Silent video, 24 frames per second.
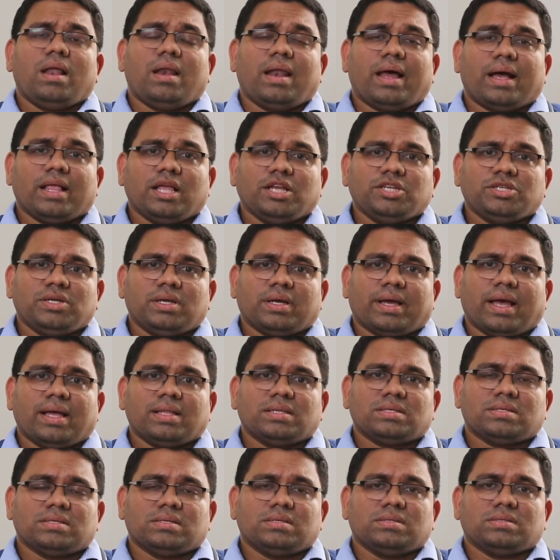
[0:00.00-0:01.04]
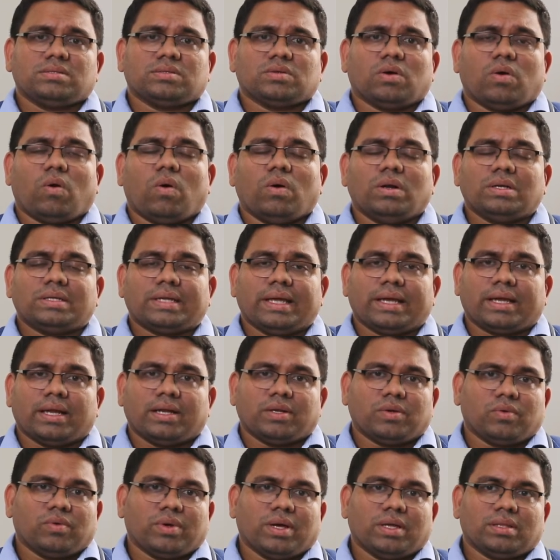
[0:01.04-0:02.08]
Laryngeal cancers, all
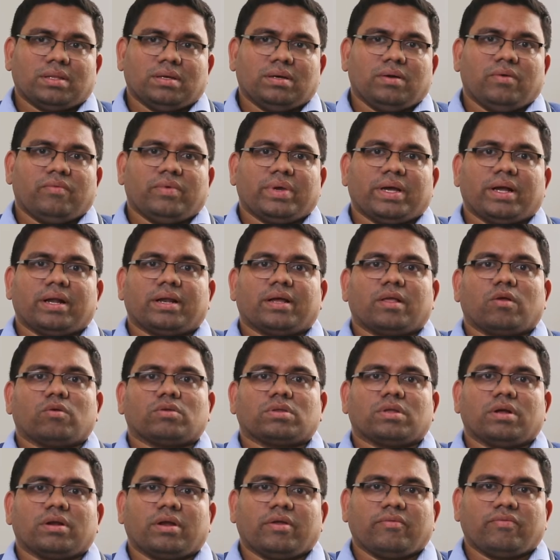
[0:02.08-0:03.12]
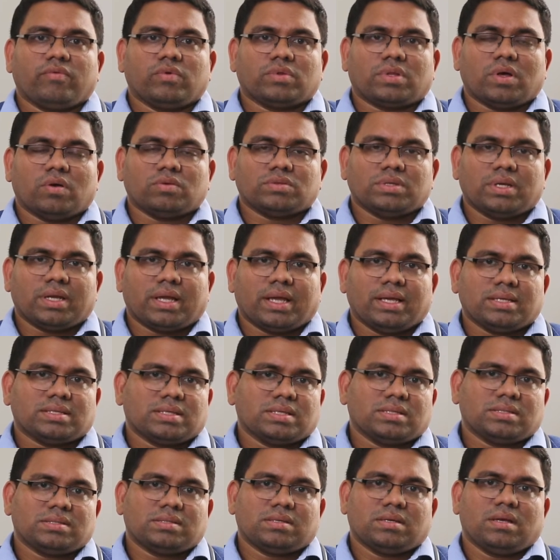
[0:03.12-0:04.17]
taken together, we get around 34,000
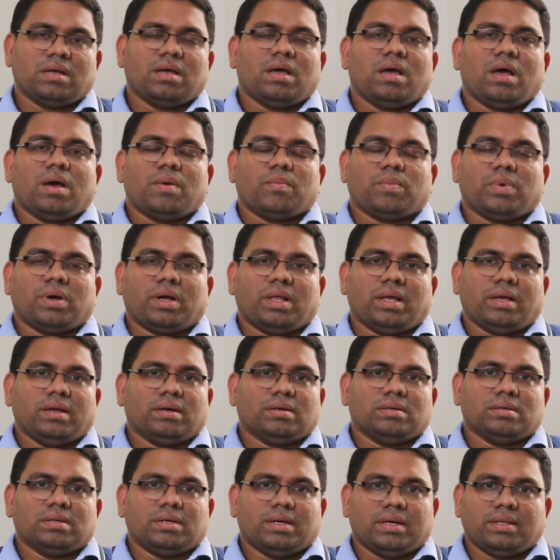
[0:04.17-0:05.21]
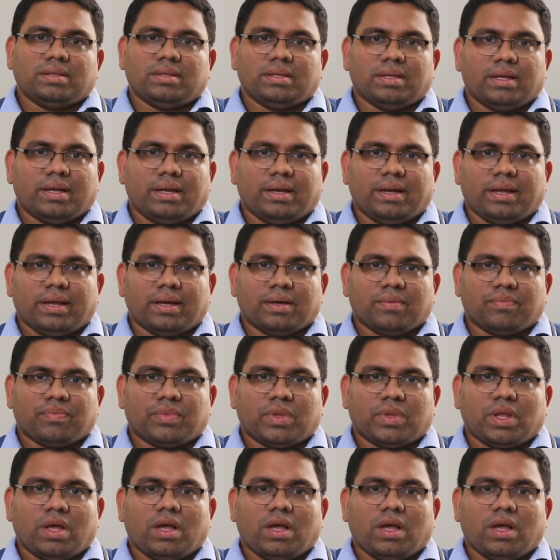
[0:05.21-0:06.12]
cases per year in India.